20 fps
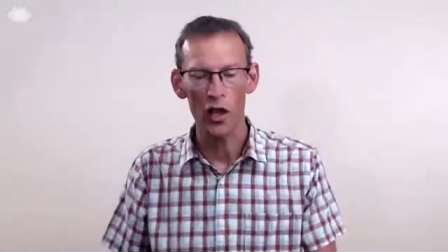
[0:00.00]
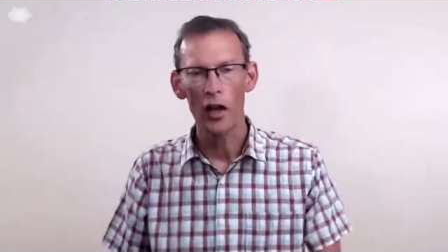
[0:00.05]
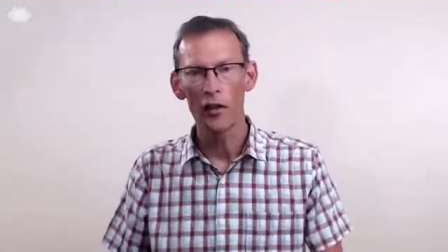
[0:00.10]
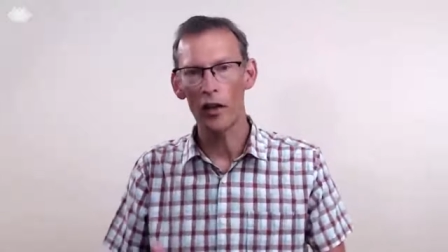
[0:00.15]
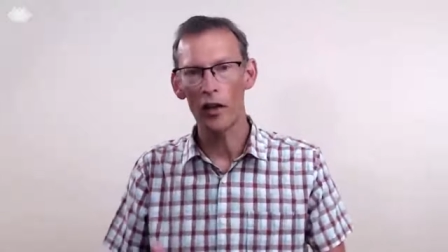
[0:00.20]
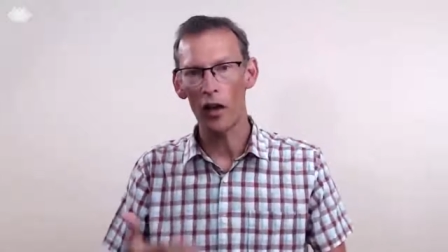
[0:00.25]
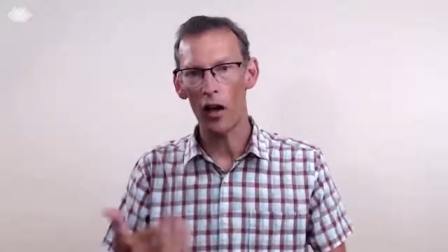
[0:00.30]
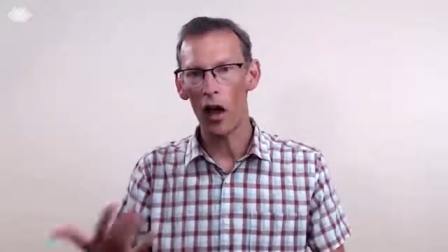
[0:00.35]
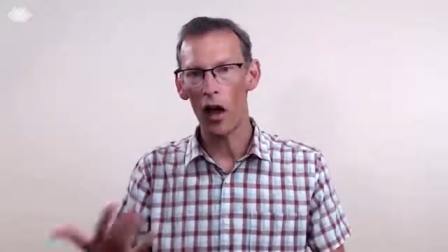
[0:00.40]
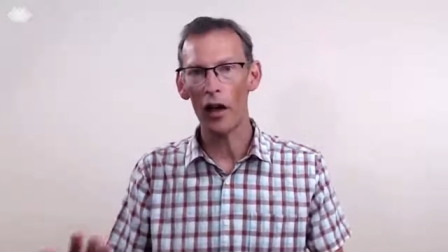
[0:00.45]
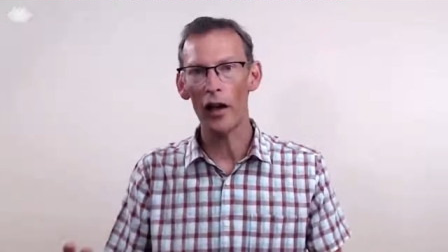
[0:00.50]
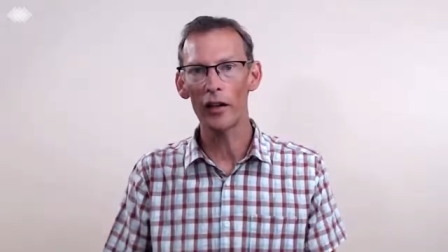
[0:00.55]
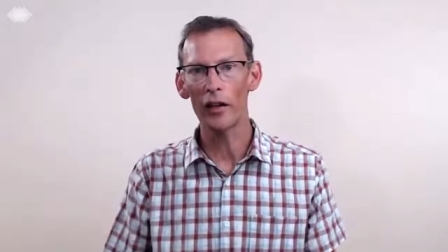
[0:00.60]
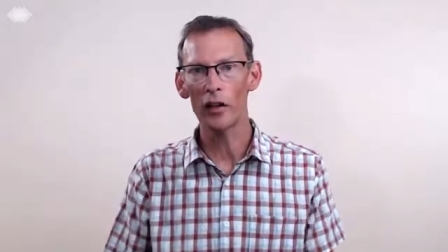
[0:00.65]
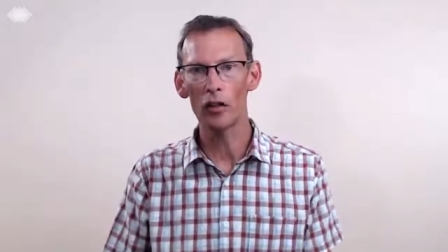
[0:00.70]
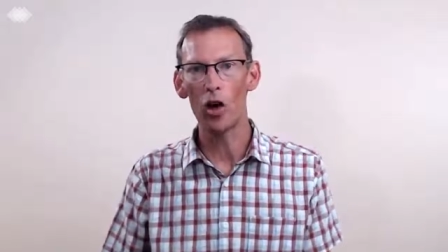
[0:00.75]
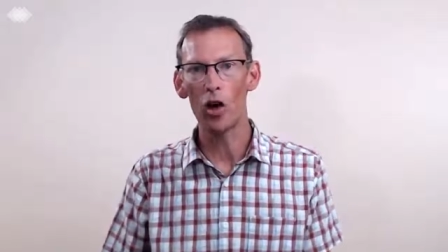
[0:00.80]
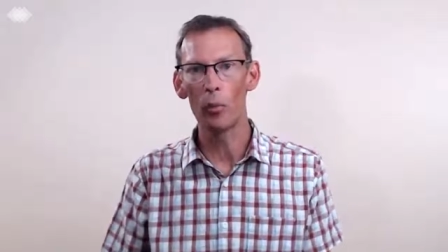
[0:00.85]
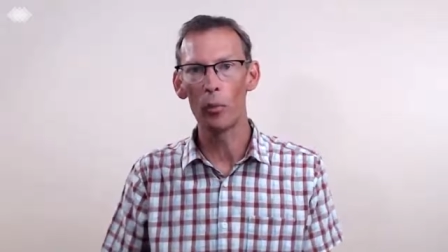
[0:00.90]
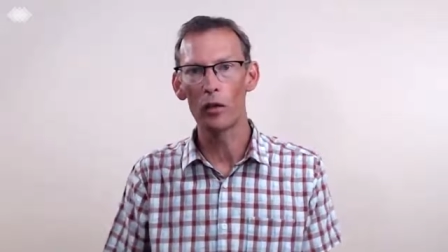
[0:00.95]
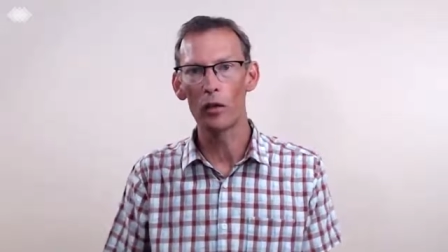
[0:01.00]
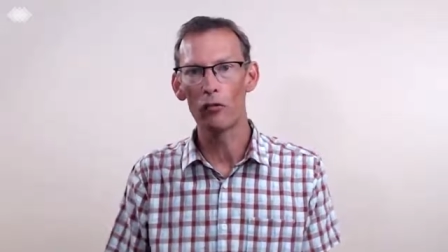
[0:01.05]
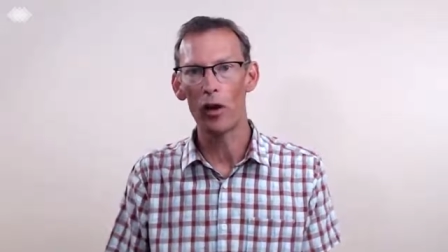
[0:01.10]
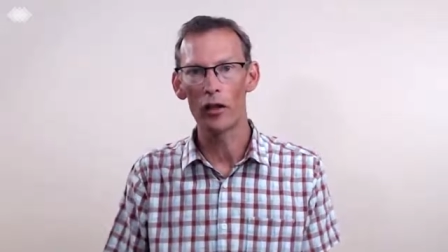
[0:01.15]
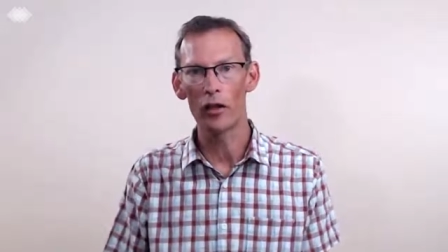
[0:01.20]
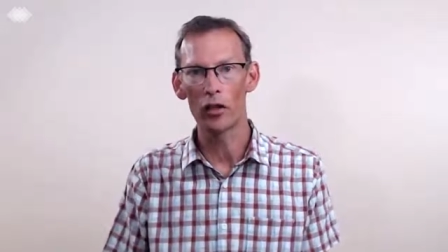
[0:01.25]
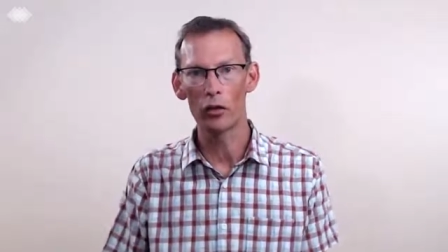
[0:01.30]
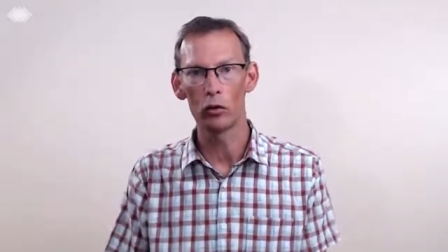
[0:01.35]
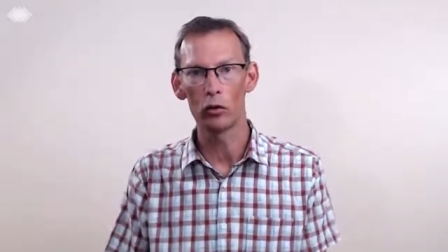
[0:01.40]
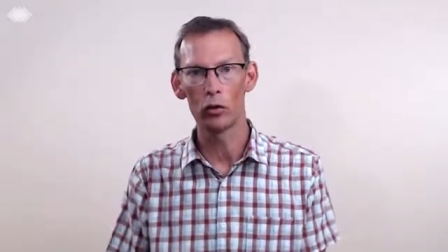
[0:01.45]
They hired a
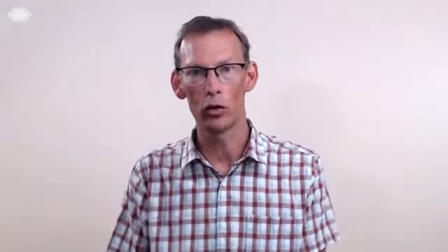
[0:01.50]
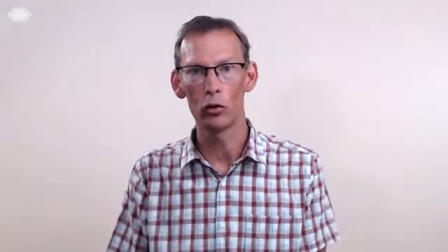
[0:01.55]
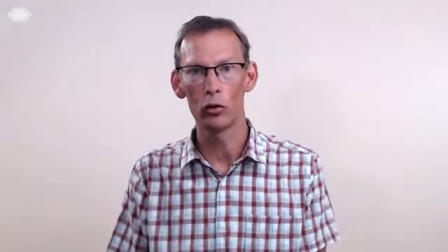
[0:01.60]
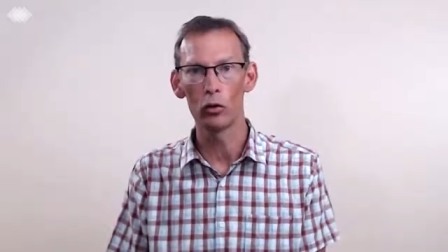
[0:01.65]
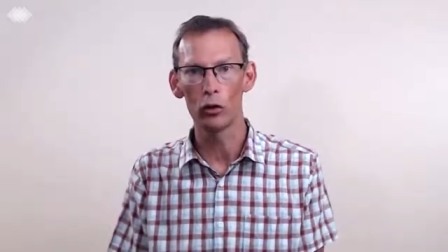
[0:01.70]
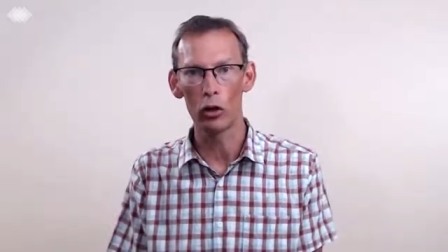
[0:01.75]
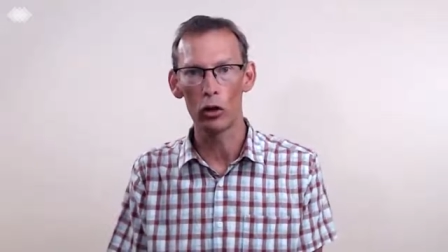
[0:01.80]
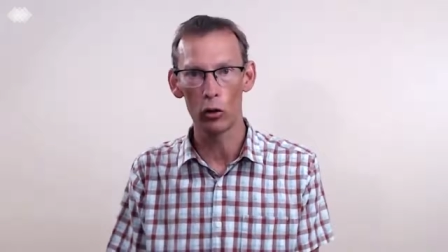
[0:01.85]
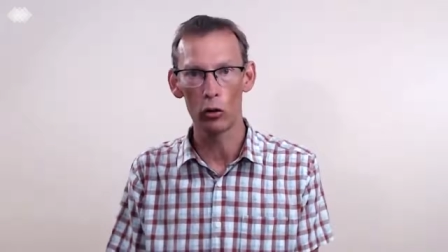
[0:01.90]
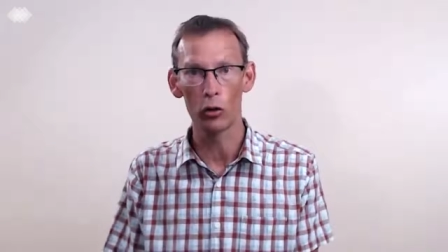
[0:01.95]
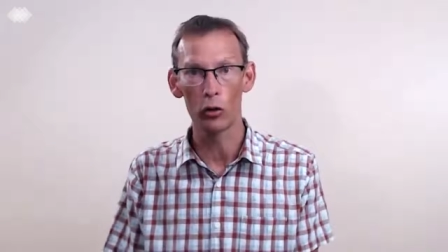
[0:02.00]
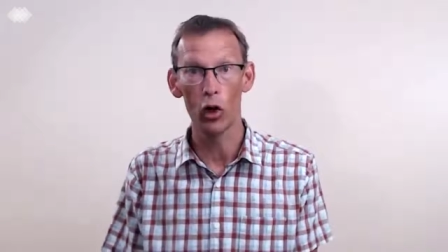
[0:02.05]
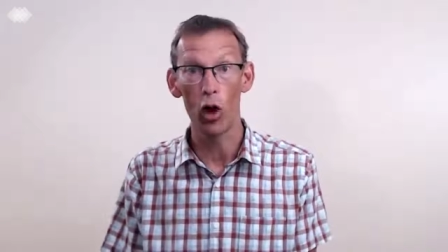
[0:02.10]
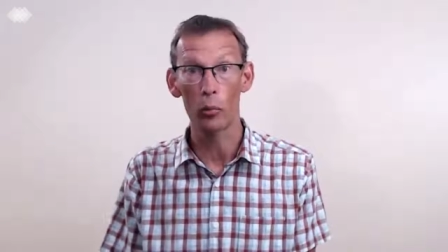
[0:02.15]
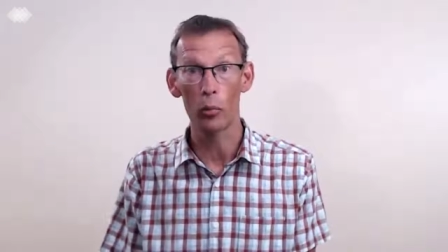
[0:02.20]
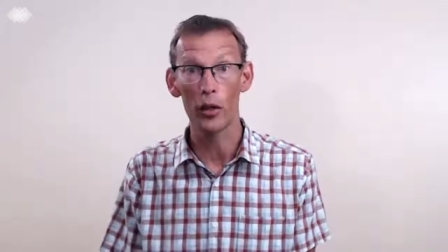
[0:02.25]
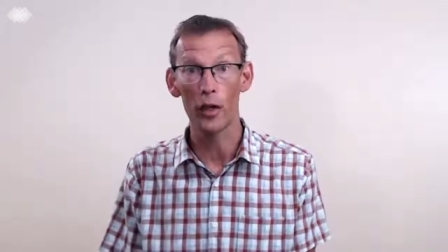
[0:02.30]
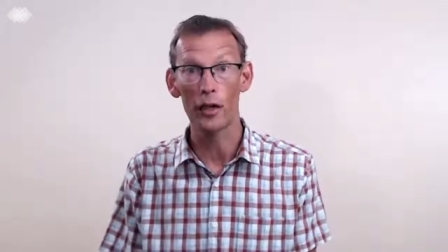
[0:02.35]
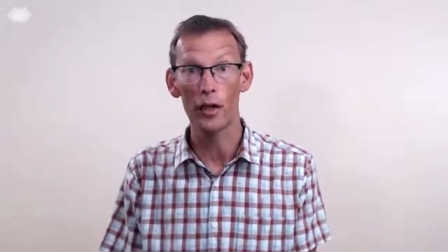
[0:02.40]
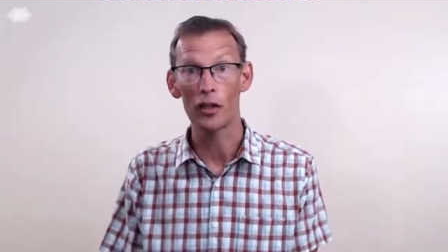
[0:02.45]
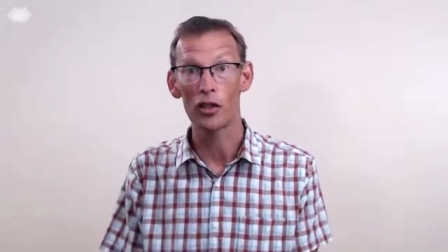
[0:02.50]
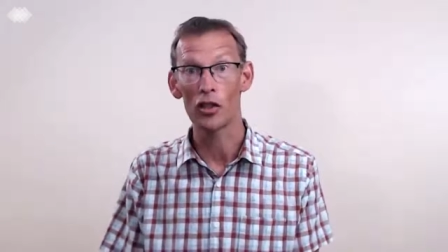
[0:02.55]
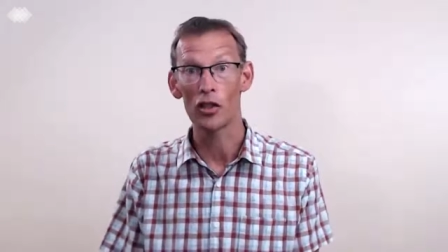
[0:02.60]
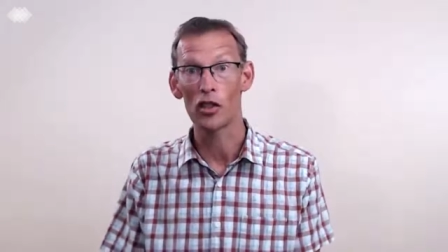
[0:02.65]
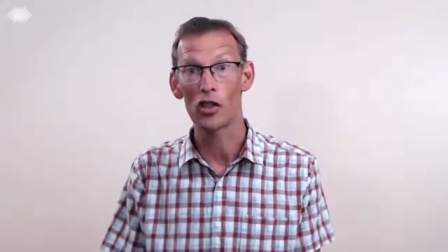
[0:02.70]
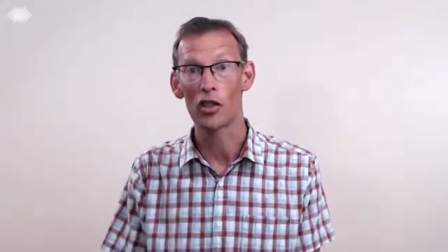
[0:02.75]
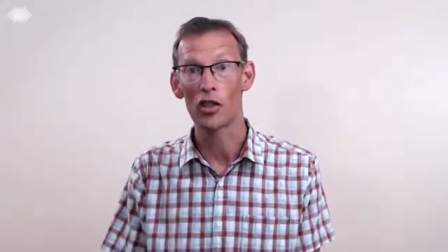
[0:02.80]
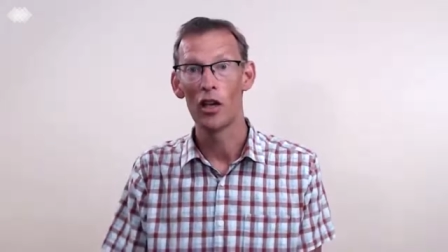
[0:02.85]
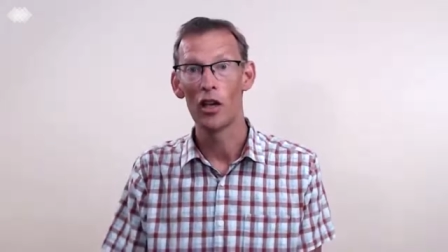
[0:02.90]
copywriter called Claude Hopkins.